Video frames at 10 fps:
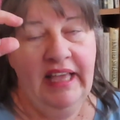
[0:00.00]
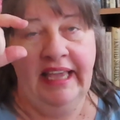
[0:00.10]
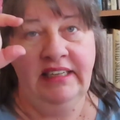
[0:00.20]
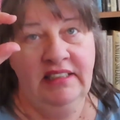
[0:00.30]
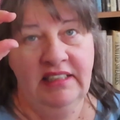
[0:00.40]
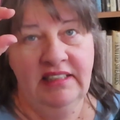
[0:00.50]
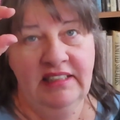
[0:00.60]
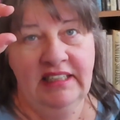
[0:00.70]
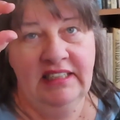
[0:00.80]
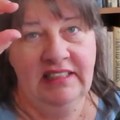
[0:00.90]
8
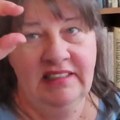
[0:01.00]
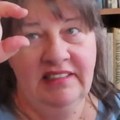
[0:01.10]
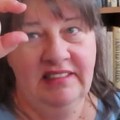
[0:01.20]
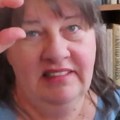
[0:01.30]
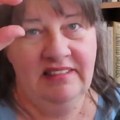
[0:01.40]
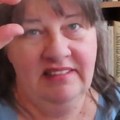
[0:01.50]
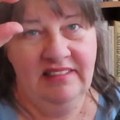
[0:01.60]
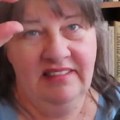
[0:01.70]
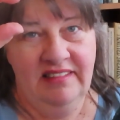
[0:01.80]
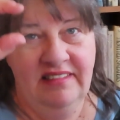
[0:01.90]
little
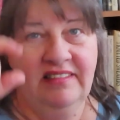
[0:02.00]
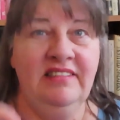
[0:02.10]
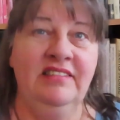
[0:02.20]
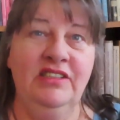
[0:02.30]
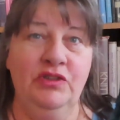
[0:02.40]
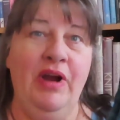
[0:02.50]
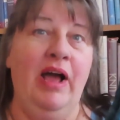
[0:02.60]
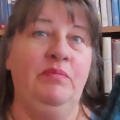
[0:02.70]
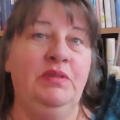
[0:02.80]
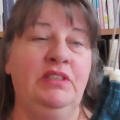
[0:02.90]

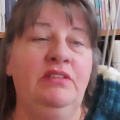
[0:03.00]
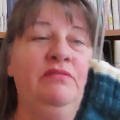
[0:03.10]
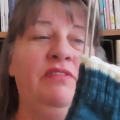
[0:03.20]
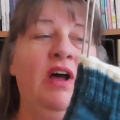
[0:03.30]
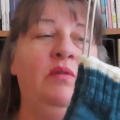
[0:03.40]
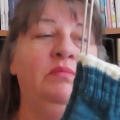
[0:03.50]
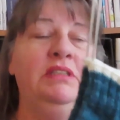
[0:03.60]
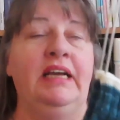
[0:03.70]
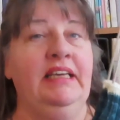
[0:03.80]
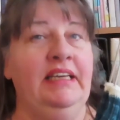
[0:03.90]
scraps from
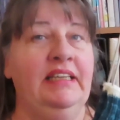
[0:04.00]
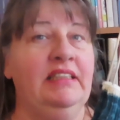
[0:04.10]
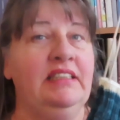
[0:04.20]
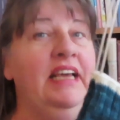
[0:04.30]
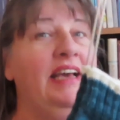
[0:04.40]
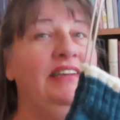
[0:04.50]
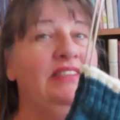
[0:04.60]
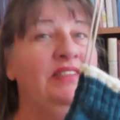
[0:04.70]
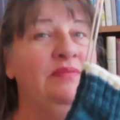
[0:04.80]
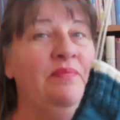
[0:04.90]
tucking in the
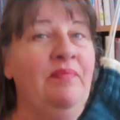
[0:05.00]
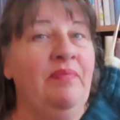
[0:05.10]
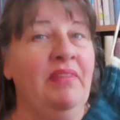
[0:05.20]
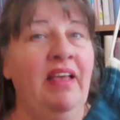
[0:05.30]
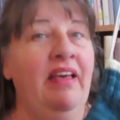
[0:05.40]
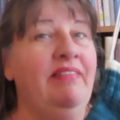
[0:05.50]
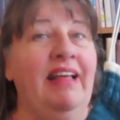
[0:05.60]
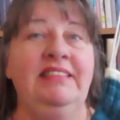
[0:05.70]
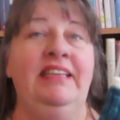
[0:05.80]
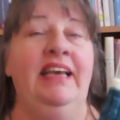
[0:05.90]
tails.
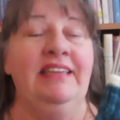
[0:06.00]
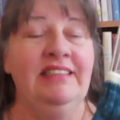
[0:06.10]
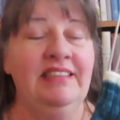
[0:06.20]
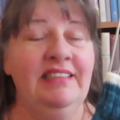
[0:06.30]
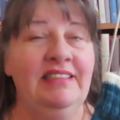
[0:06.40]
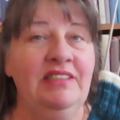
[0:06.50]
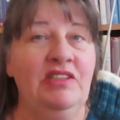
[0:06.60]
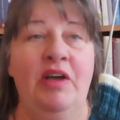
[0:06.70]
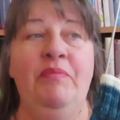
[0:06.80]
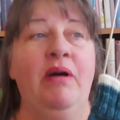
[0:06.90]
That's it.
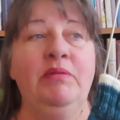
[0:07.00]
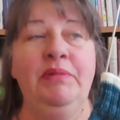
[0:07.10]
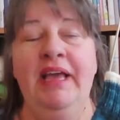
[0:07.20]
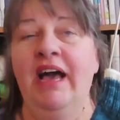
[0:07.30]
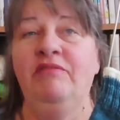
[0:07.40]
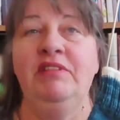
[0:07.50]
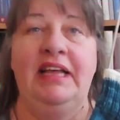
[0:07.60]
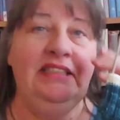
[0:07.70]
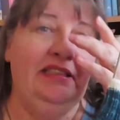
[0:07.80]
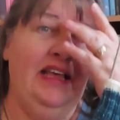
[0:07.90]
So I probably have
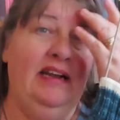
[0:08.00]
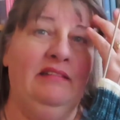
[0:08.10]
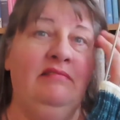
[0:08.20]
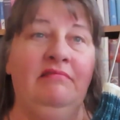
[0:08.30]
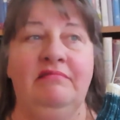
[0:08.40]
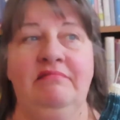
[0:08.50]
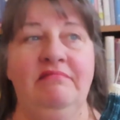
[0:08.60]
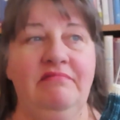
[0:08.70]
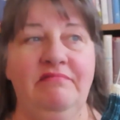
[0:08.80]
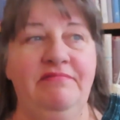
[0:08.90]
less
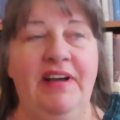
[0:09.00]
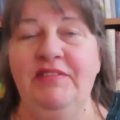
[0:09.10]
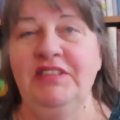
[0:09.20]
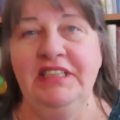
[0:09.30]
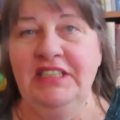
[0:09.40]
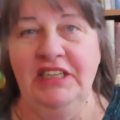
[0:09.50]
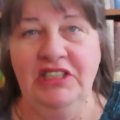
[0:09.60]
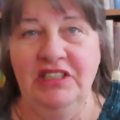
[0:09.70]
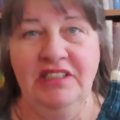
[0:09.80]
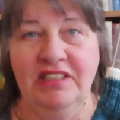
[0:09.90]
than 5 or 6
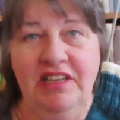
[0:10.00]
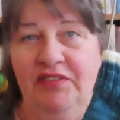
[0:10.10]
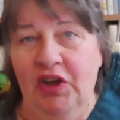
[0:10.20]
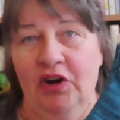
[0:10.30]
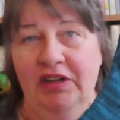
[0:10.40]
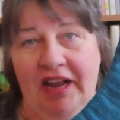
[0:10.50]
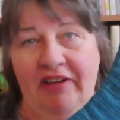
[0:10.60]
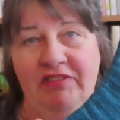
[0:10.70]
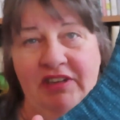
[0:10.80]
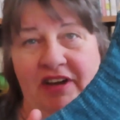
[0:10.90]
inches of yarn
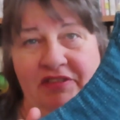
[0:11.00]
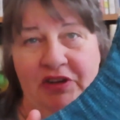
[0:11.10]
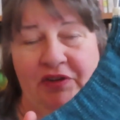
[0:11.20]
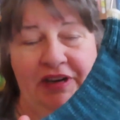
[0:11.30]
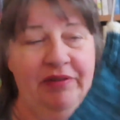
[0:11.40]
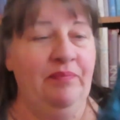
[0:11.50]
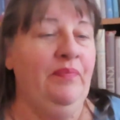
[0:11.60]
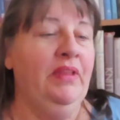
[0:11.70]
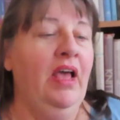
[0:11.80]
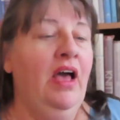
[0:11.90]
left of the green.
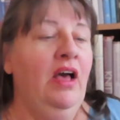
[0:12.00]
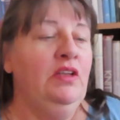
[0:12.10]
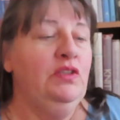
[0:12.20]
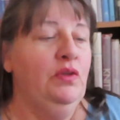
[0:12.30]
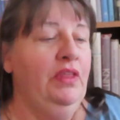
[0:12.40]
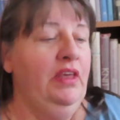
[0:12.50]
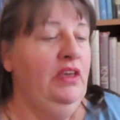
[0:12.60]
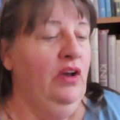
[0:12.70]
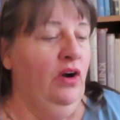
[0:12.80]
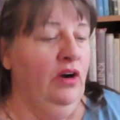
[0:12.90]
So the
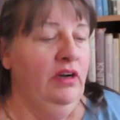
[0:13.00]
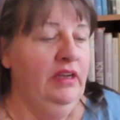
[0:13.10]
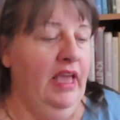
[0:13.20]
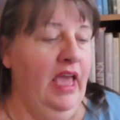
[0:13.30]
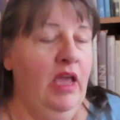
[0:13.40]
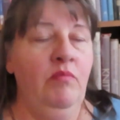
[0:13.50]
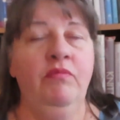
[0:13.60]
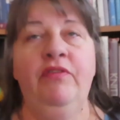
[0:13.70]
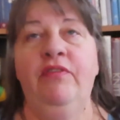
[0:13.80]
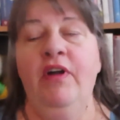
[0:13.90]
yarn came
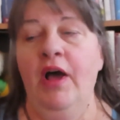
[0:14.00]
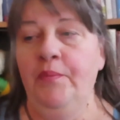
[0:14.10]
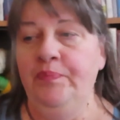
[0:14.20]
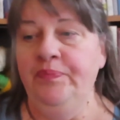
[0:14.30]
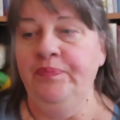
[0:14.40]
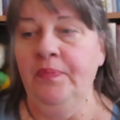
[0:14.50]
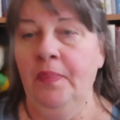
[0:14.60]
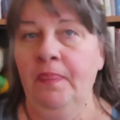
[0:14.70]
from